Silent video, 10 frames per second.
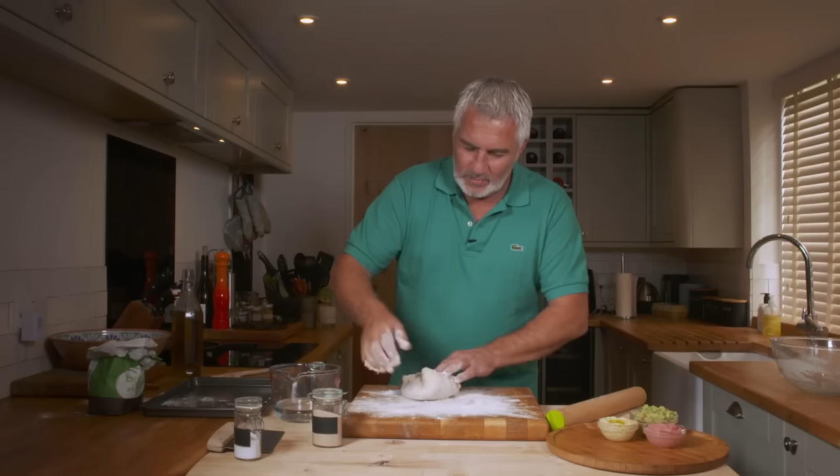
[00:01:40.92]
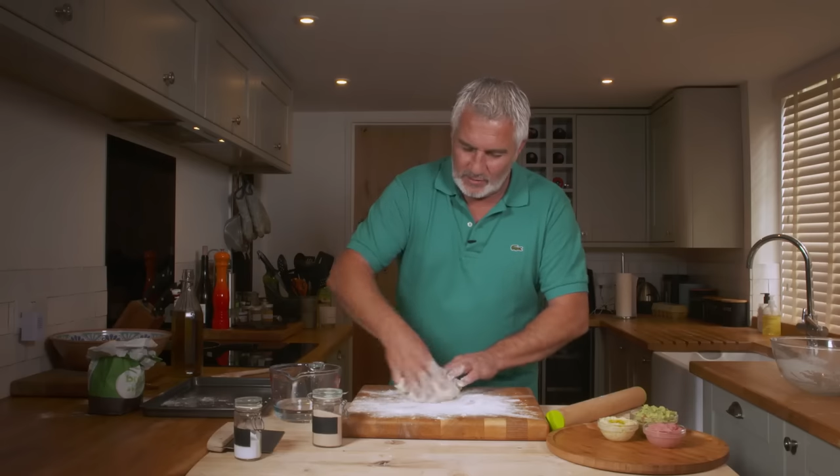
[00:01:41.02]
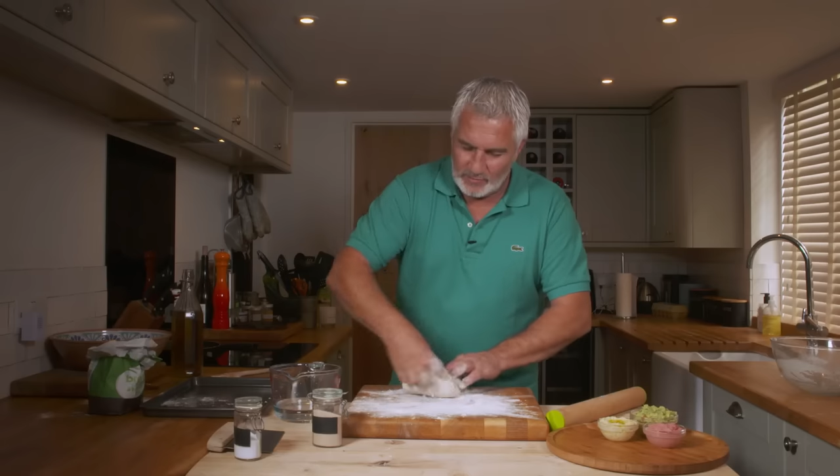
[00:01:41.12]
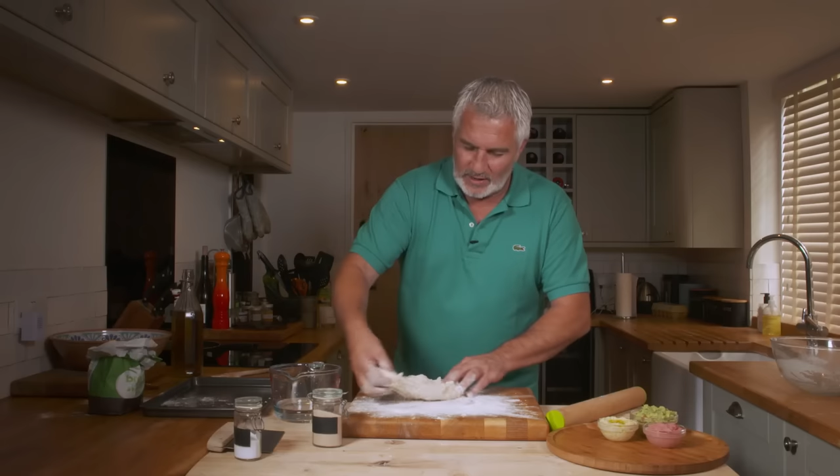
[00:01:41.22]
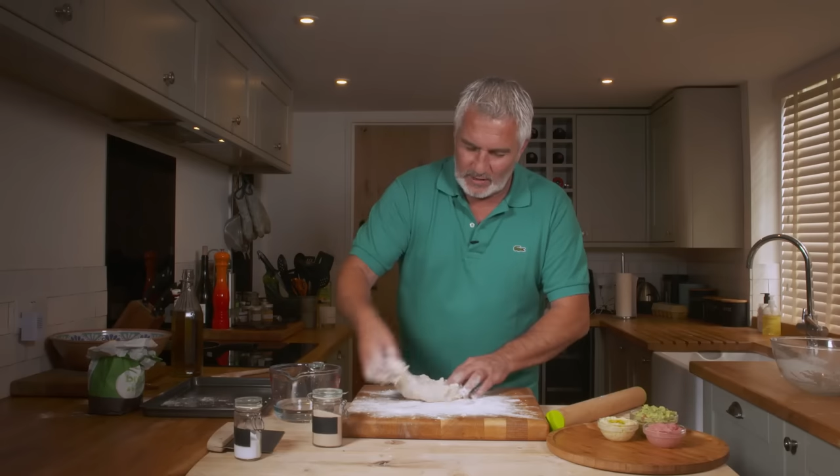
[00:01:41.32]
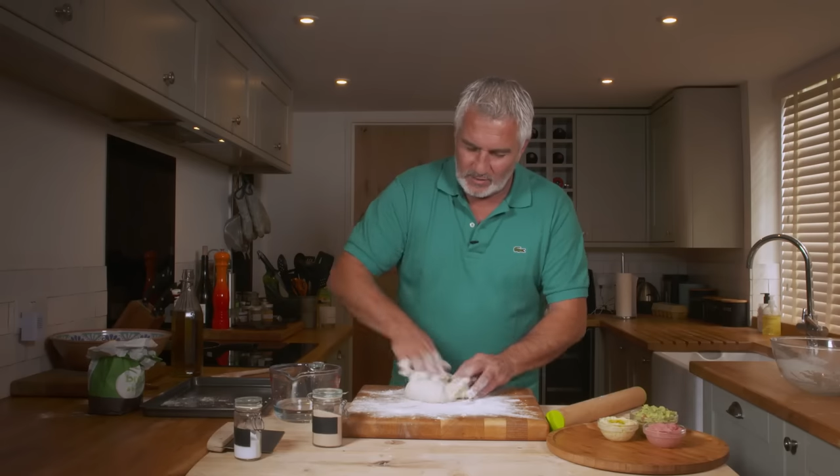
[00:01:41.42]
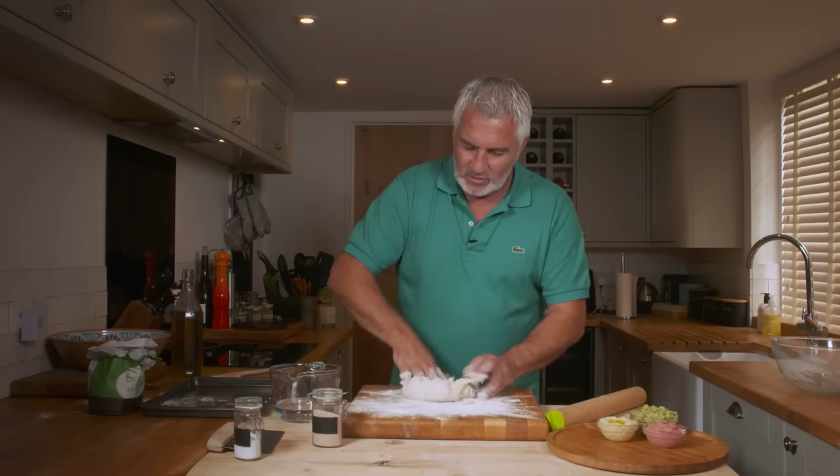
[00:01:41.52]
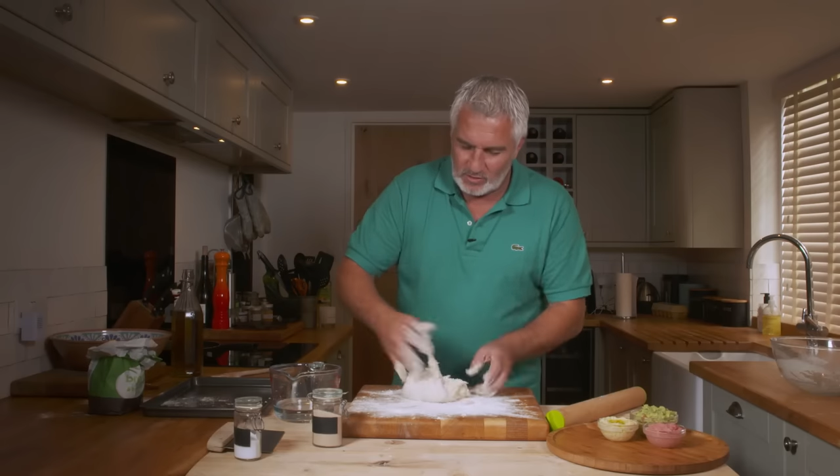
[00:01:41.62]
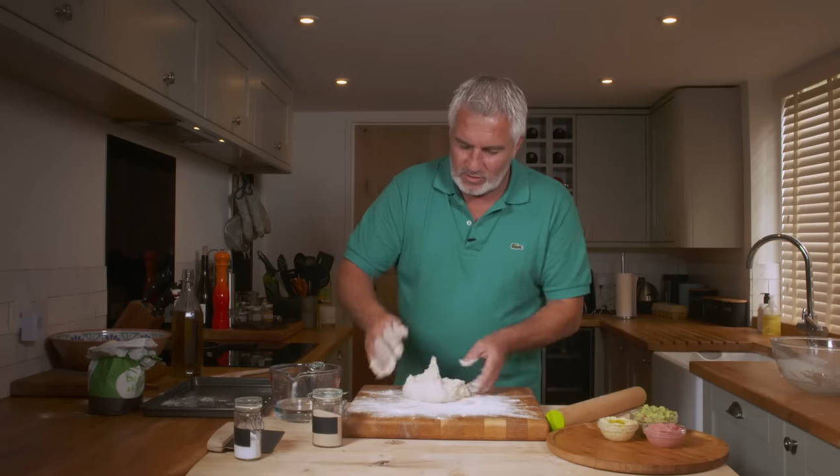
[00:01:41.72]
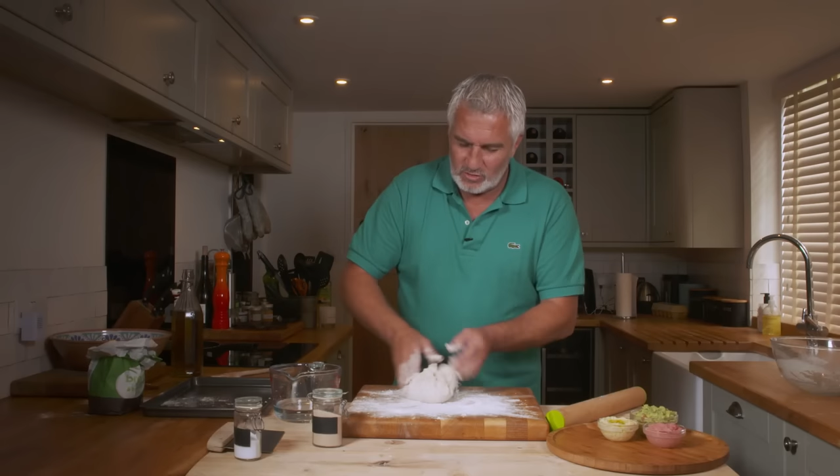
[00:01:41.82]
bit of flour
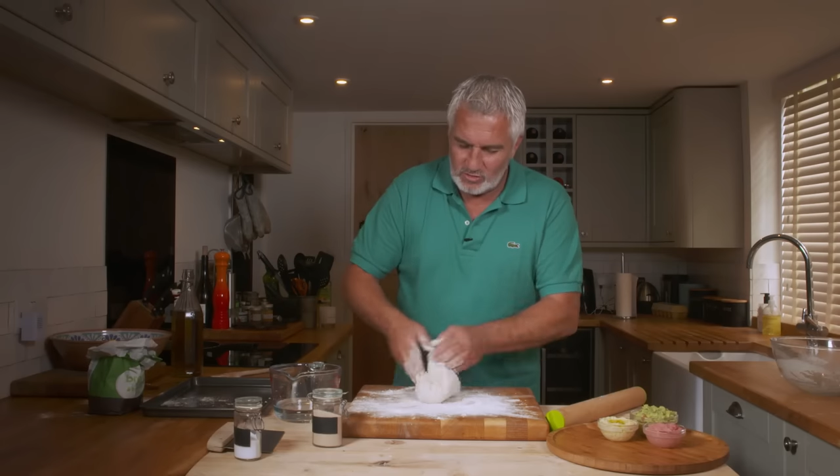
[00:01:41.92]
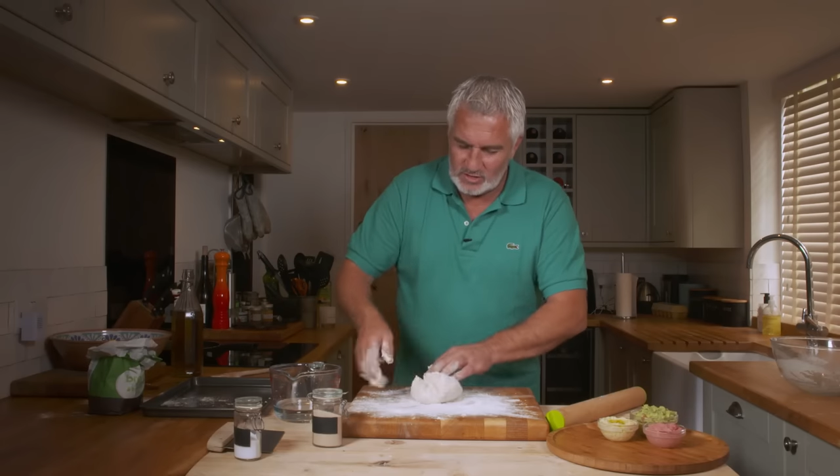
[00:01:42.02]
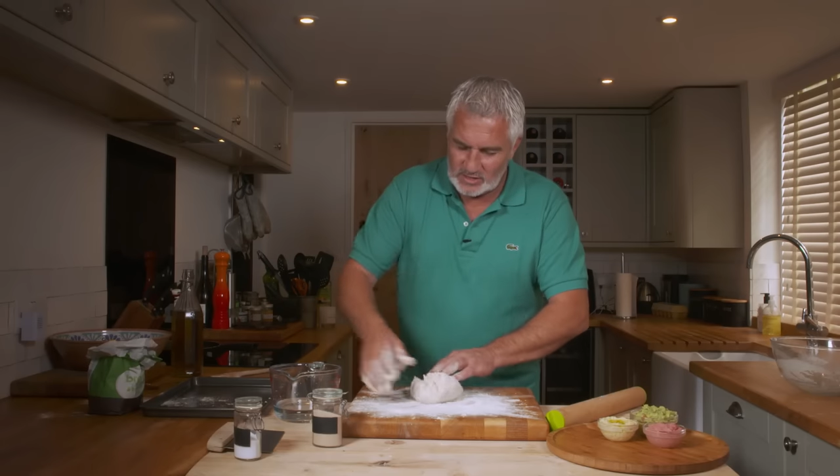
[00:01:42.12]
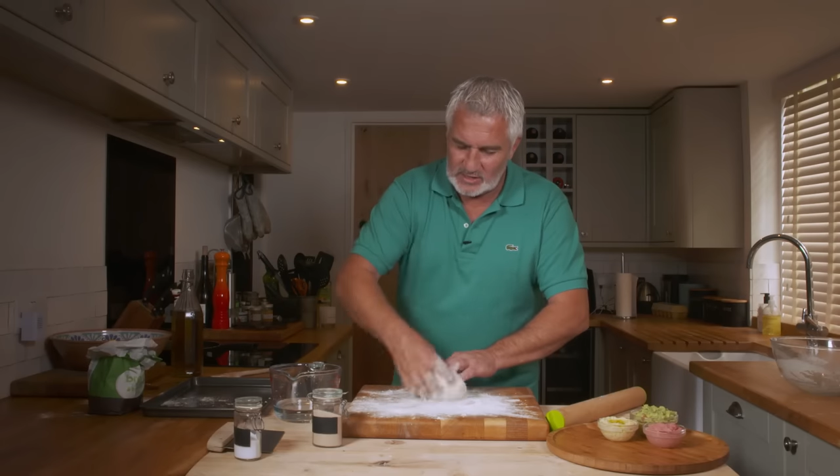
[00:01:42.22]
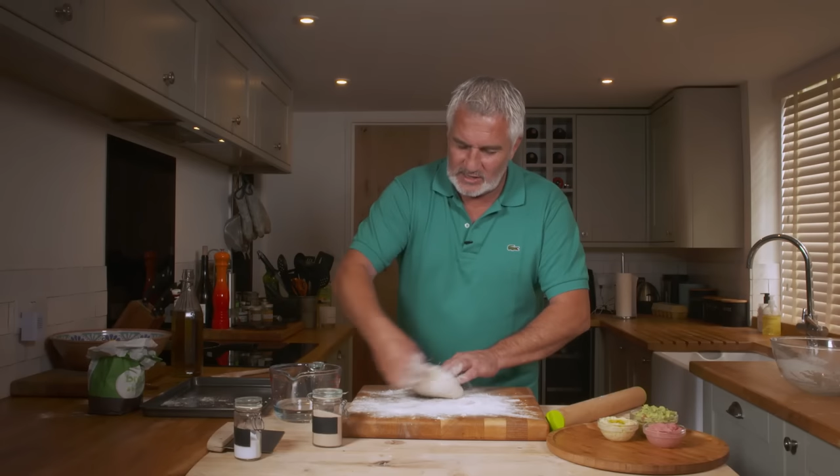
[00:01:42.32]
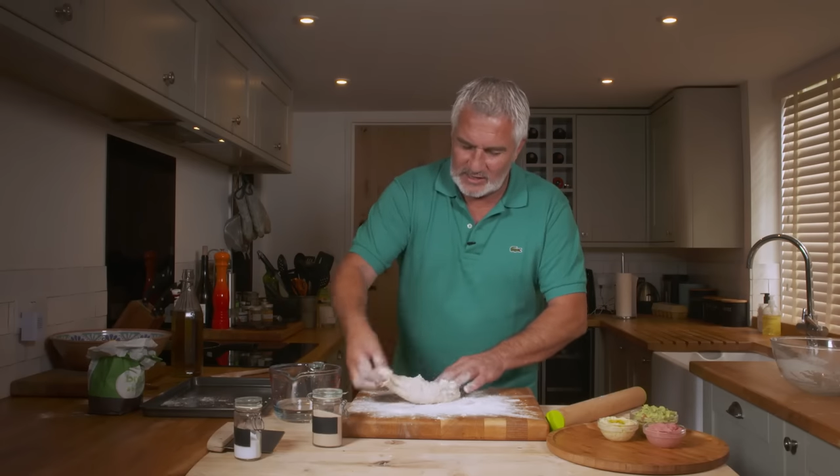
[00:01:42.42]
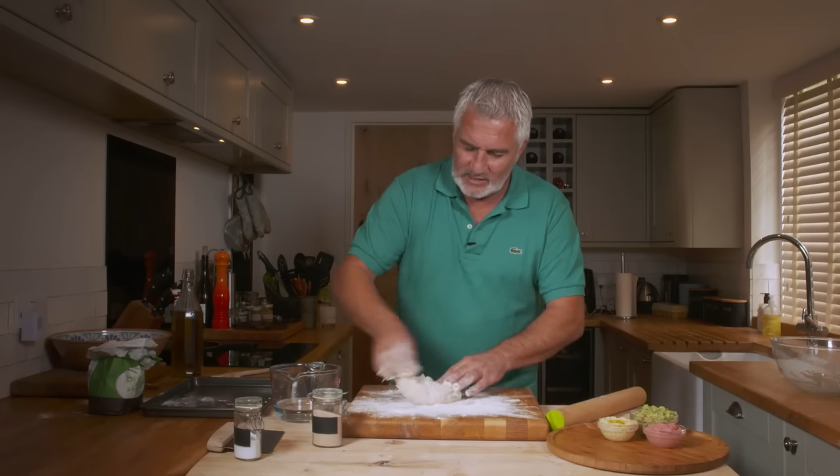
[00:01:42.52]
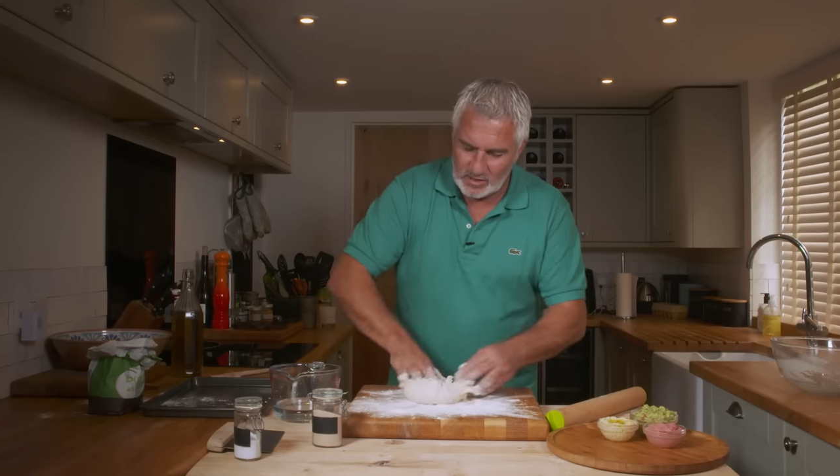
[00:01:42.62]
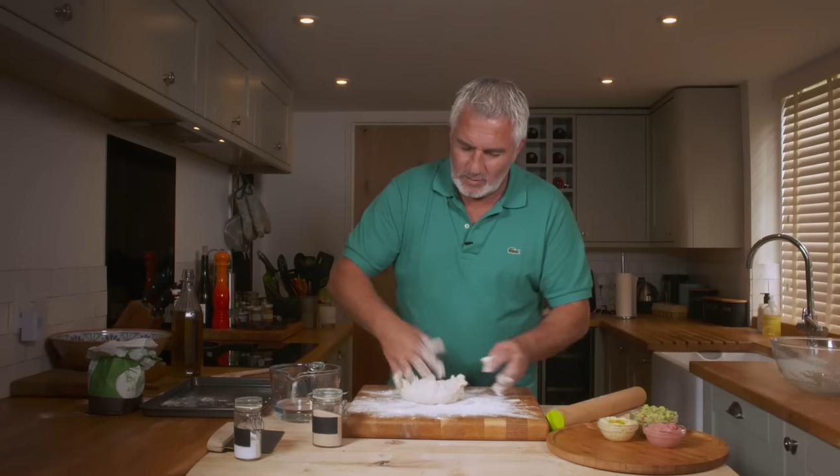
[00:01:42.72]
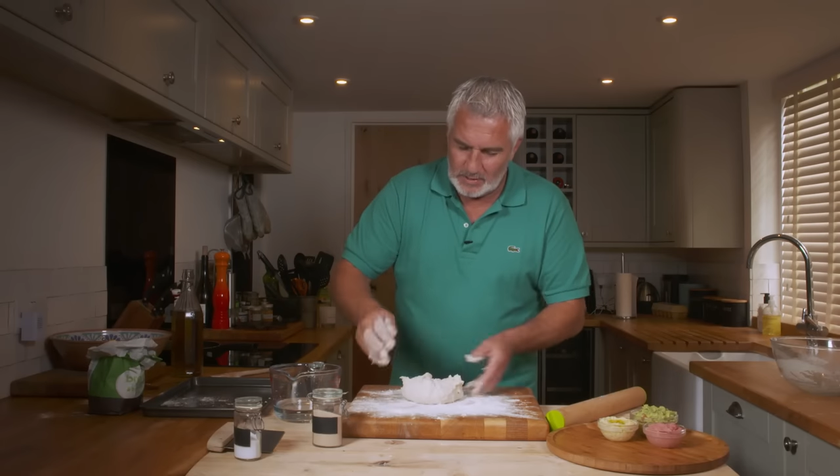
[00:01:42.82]
to it just to
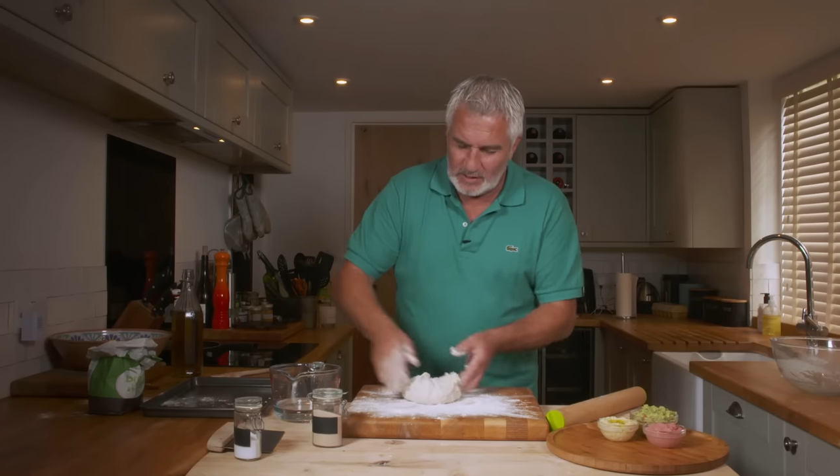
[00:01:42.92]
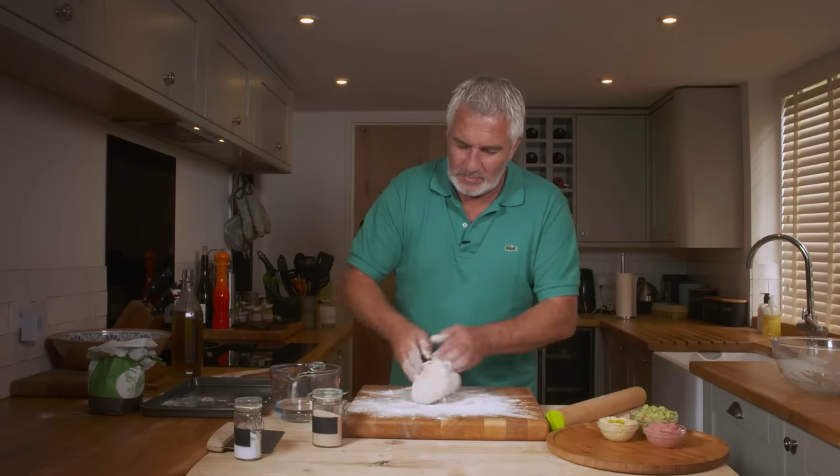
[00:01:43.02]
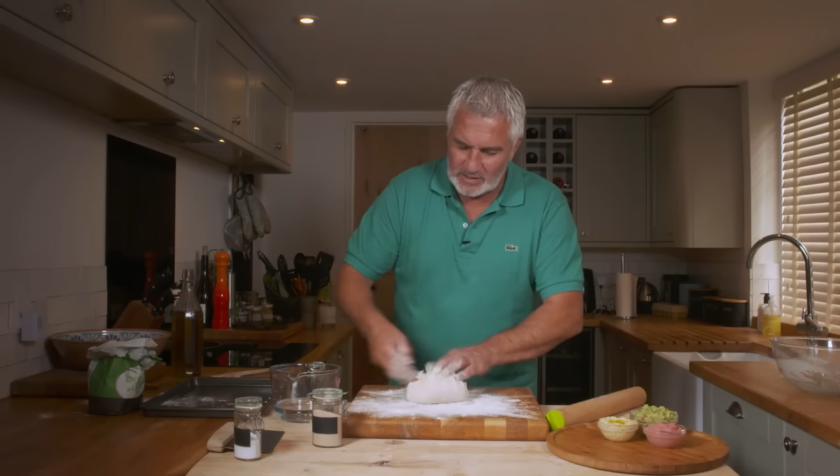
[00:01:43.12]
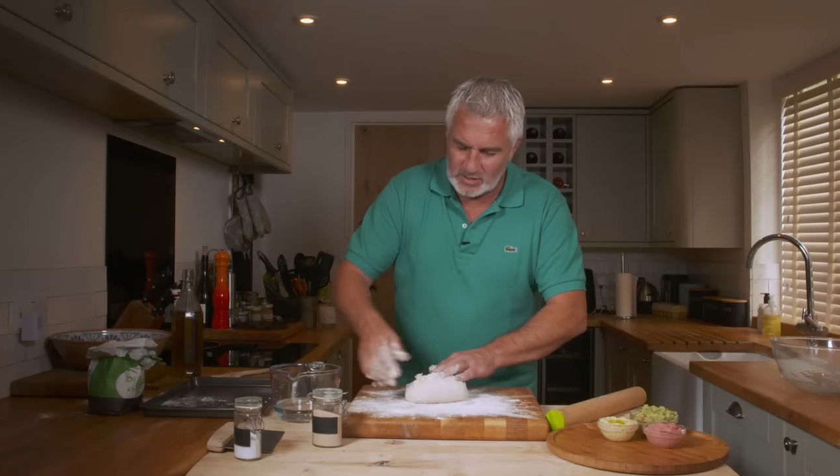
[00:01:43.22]
tighten it up a little bit,